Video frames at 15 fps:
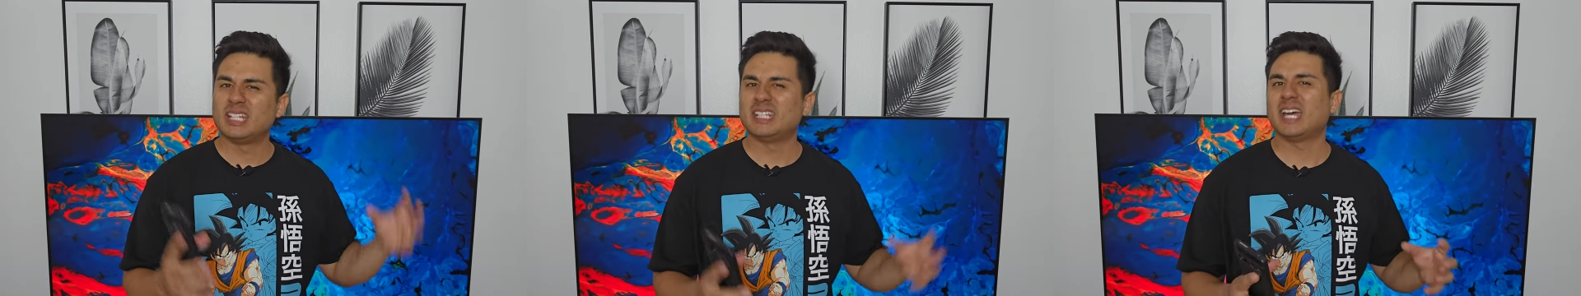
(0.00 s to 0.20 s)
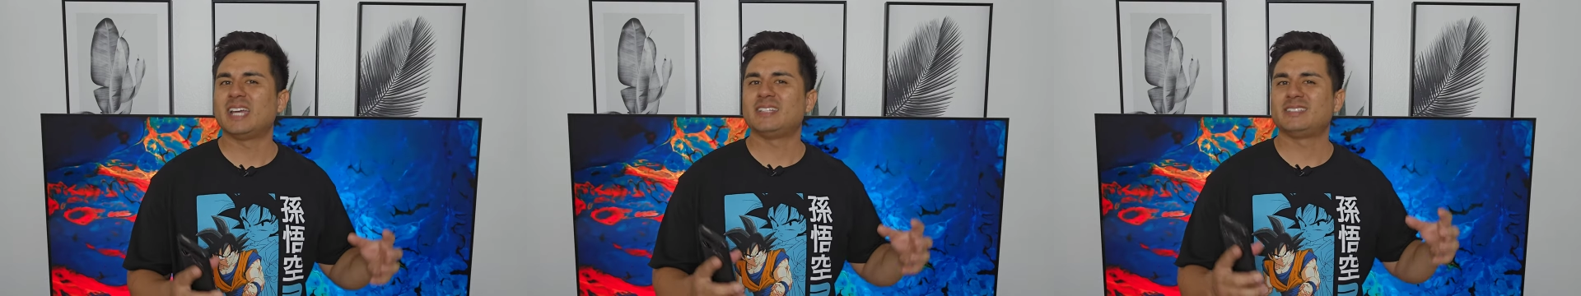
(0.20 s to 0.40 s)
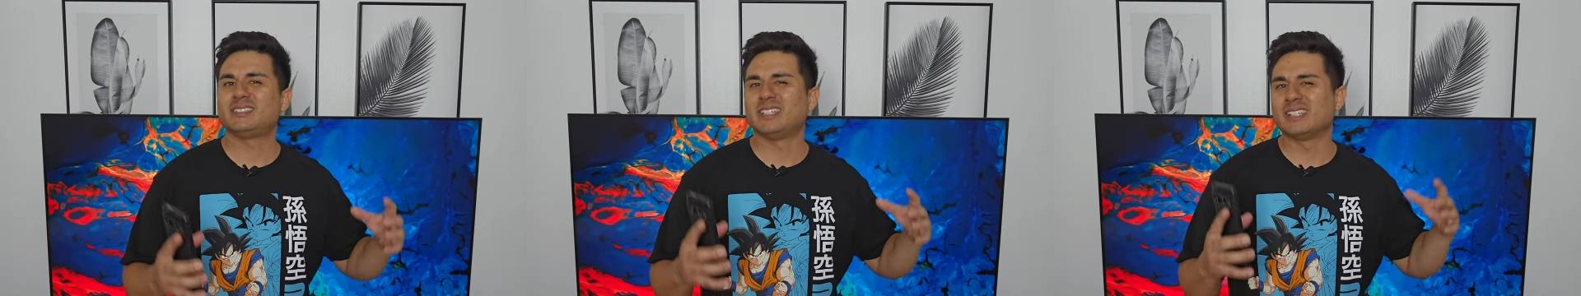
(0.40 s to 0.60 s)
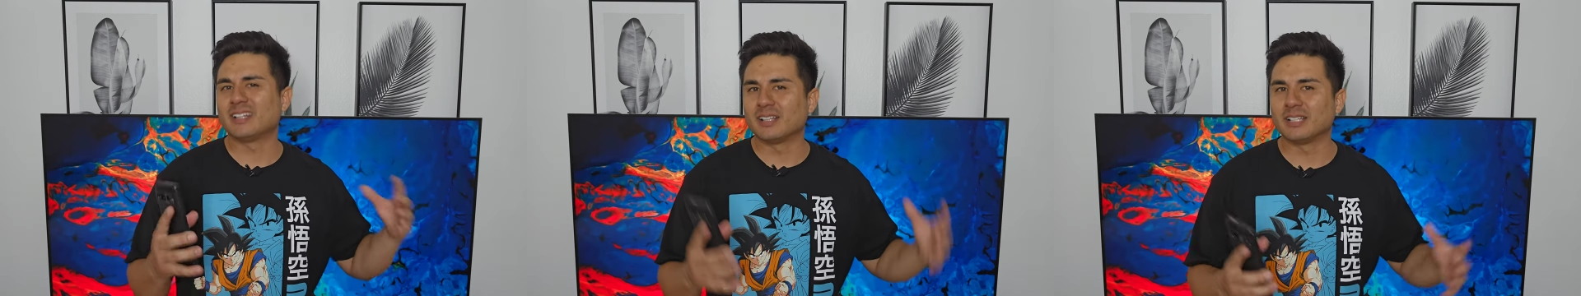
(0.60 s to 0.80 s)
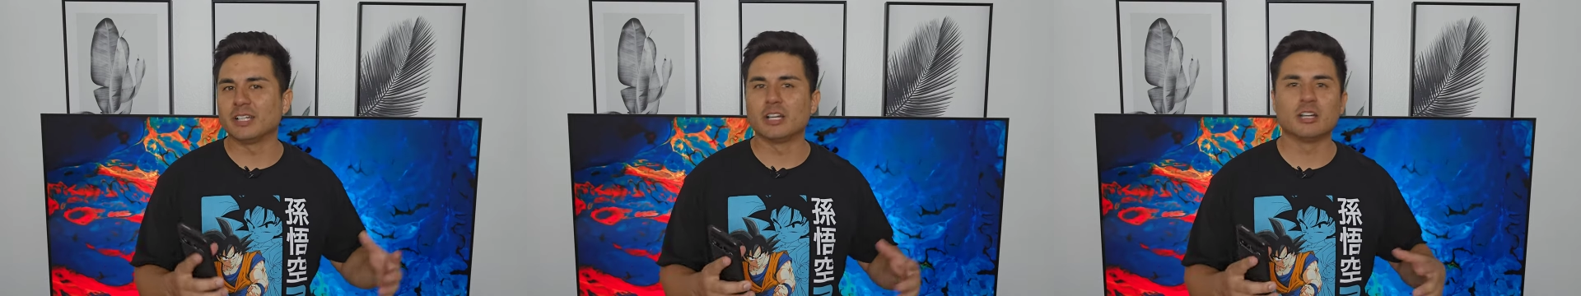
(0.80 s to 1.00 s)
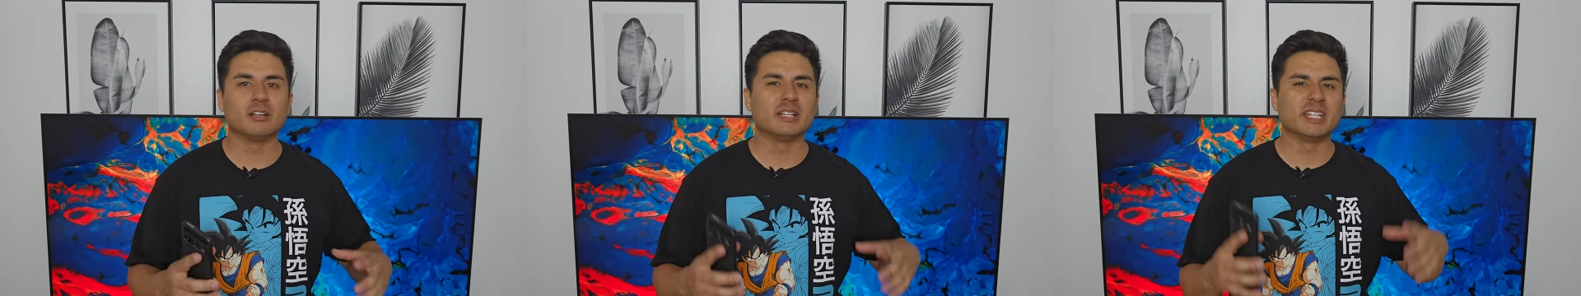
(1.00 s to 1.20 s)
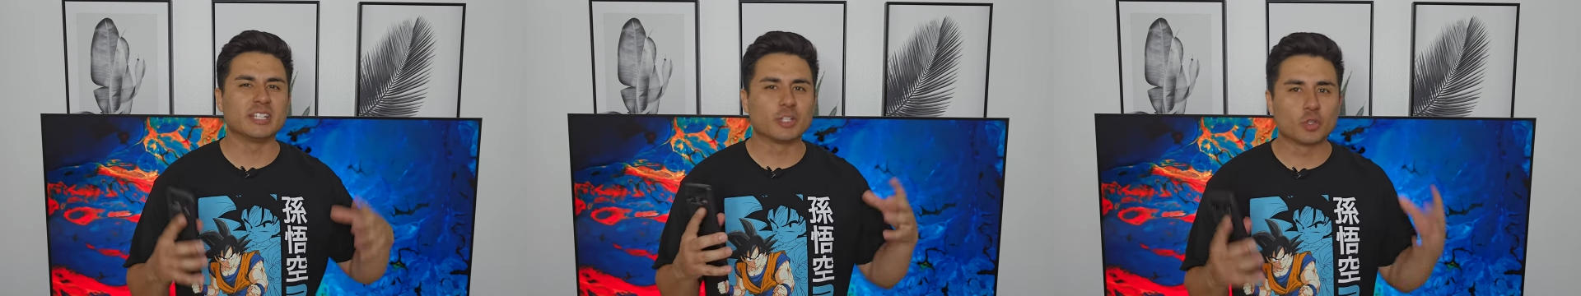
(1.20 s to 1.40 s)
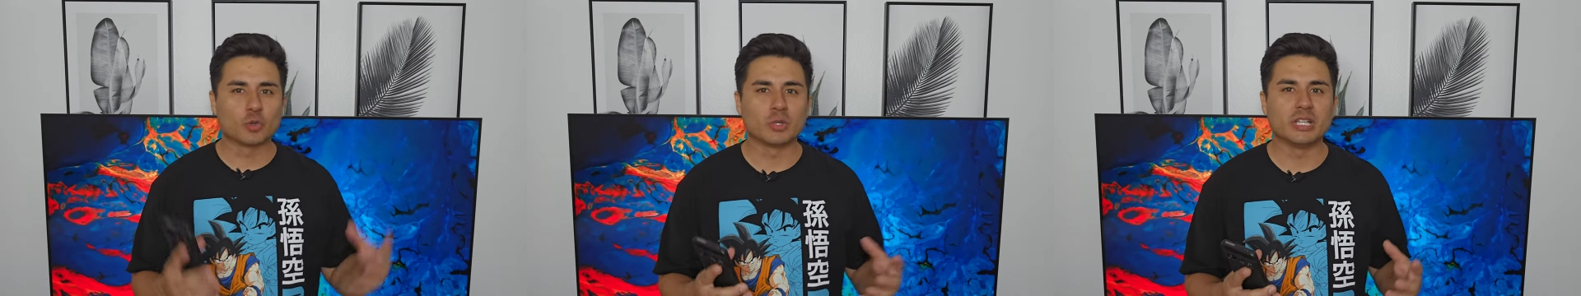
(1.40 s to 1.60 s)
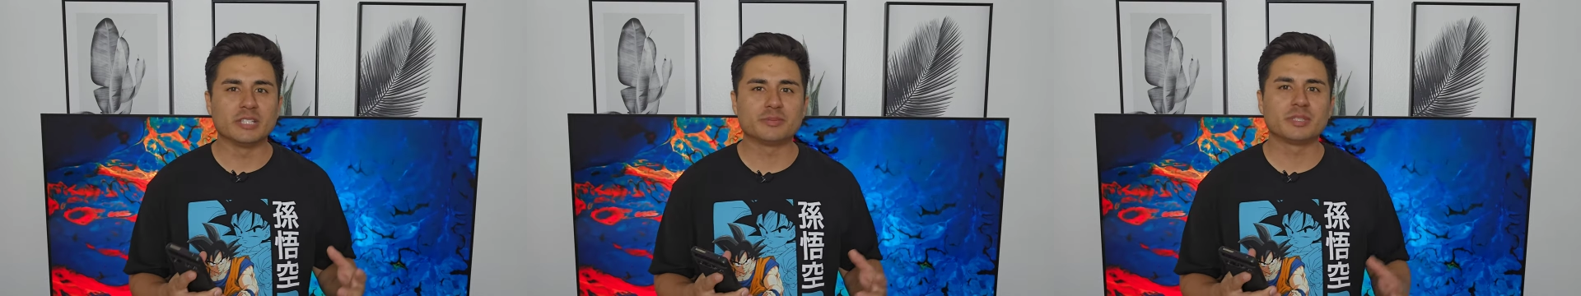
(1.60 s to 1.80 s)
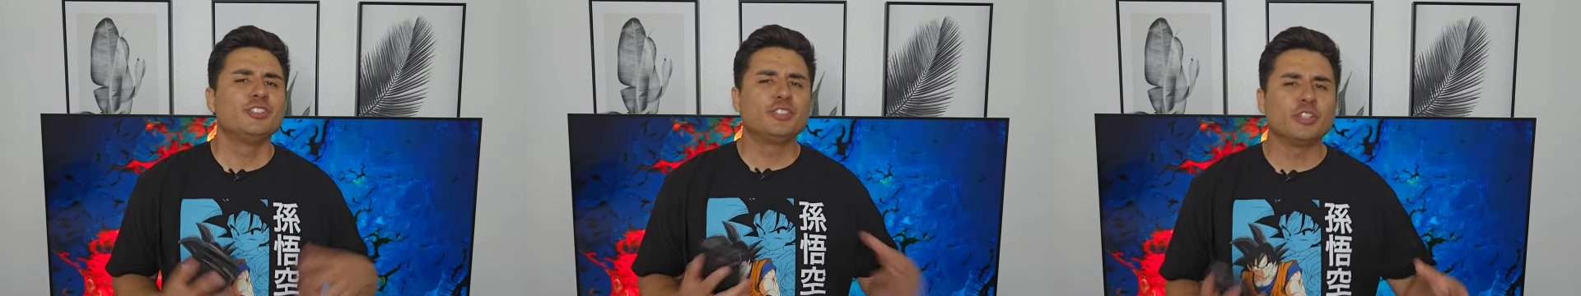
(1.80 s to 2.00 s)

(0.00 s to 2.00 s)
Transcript: nice and clear and crisp.